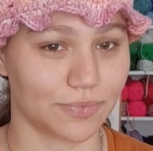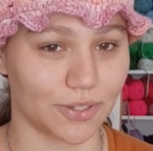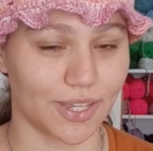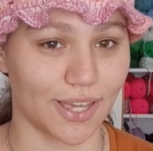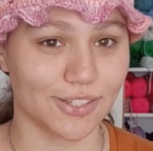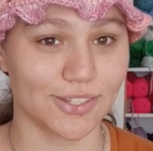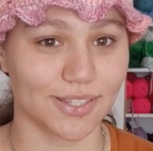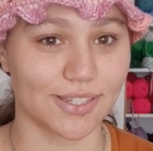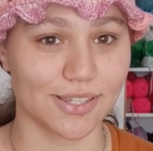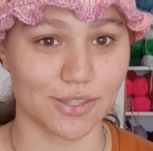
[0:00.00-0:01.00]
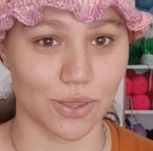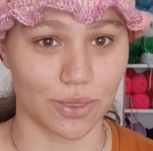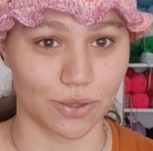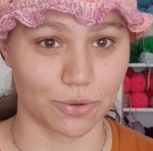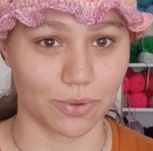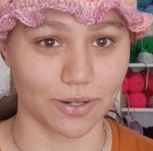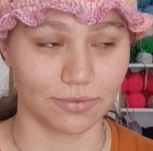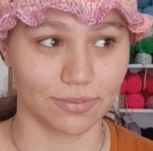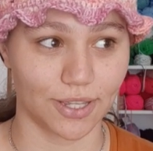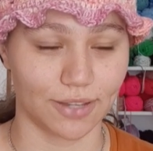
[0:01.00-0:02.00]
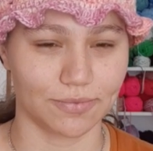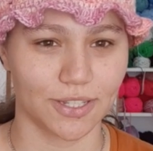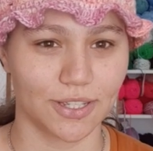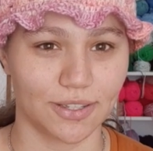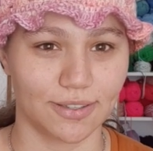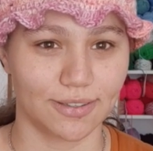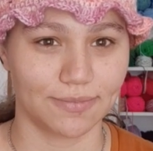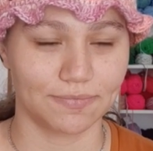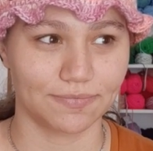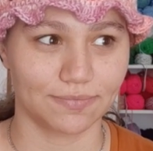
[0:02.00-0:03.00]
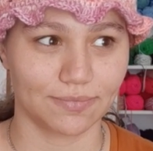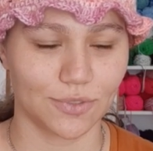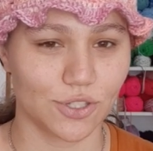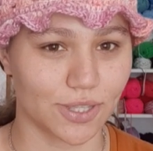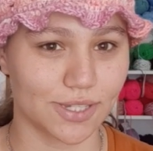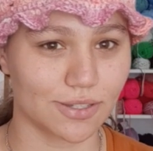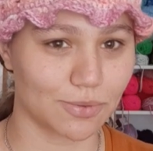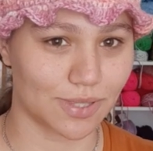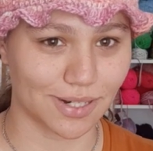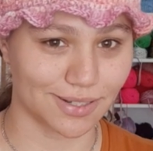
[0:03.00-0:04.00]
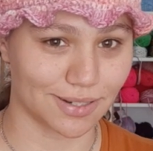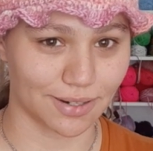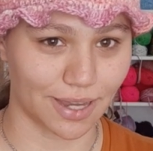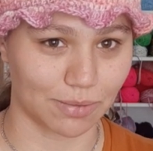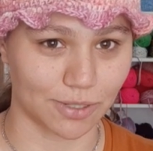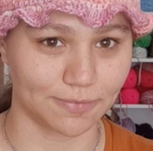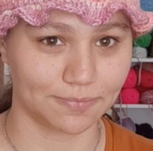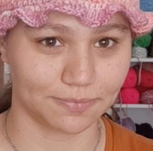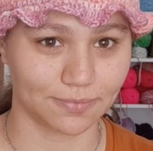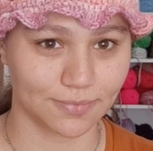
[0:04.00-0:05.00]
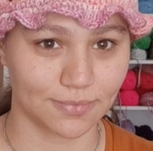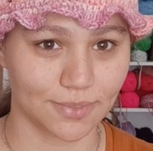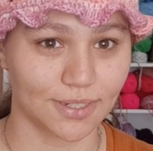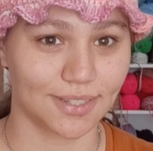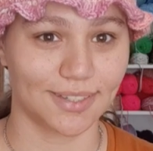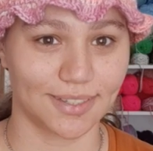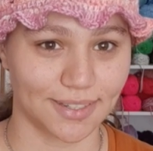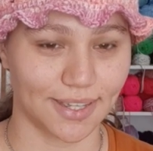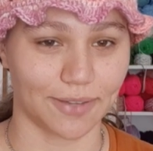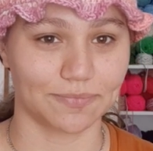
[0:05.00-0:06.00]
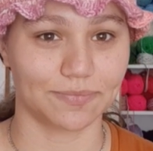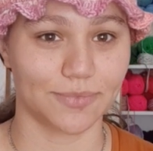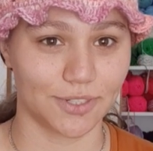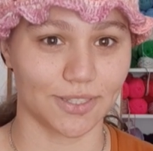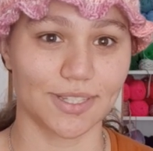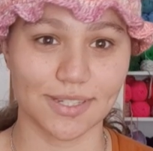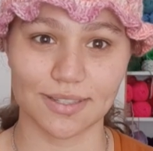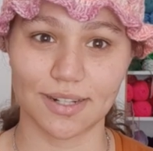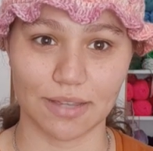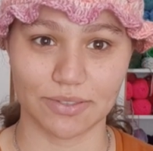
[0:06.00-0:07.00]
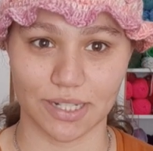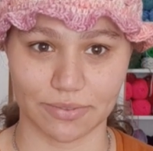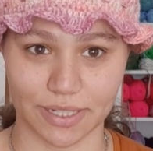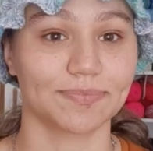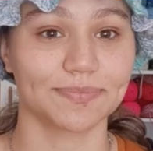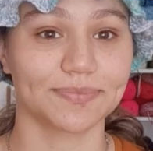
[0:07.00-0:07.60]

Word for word: Okay, so this is the third one. Okay, so this is the one that I did on camera. Okay, so this is the Lovey Dovey.